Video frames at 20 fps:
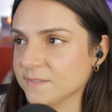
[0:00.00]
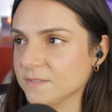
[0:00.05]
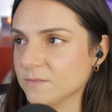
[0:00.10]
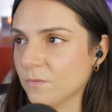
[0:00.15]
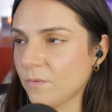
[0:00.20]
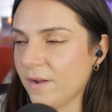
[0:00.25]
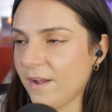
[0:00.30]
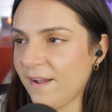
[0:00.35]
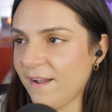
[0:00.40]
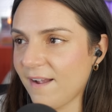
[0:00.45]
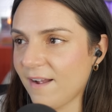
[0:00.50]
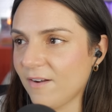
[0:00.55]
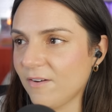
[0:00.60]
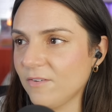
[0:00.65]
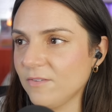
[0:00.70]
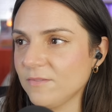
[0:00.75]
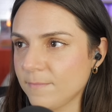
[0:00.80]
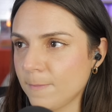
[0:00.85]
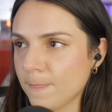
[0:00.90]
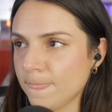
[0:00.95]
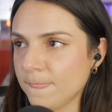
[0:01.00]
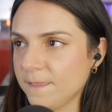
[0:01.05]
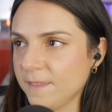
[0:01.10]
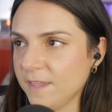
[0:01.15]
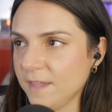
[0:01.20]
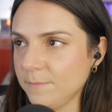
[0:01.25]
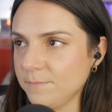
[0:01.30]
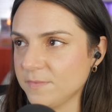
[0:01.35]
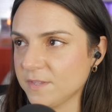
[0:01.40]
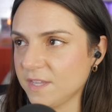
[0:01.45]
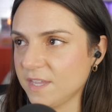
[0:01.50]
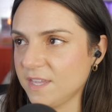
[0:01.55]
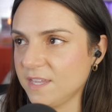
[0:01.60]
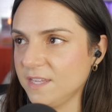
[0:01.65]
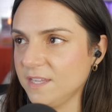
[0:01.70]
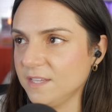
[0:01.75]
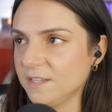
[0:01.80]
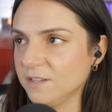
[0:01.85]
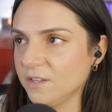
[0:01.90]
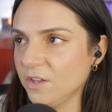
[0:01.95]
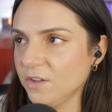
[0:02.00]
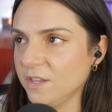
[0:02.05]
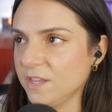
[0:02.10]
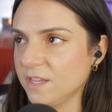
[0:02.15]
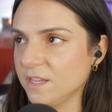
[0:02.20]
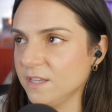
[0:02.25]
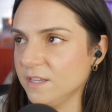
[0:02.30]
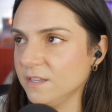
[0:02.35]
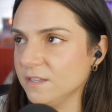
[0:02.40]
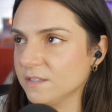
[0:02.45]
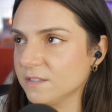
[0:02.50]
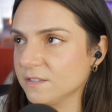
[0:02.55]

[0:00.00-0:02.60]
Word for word: Wow. Kept the key, lucky.